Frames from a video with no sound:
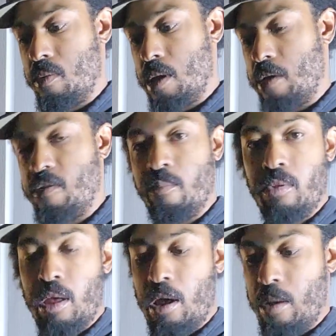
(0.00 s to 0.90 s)
Nice and
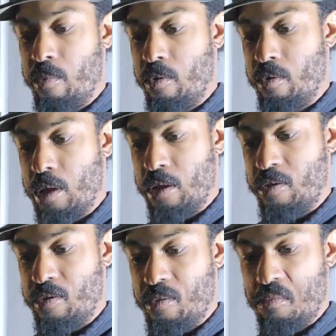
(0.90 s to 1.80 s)
pliable, not,
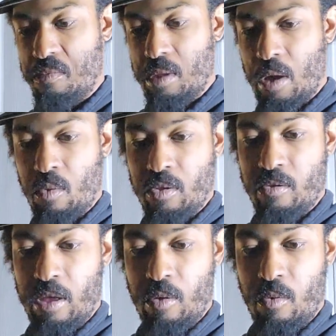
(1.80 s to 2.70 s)
I wouldn't
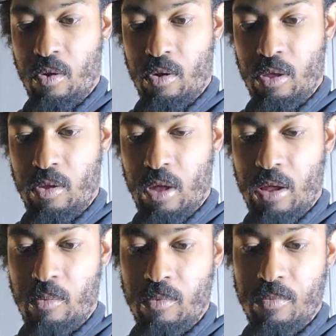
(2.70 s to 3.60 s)
say oily,
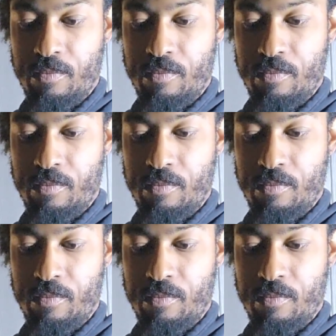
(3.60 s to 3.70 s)
kind of a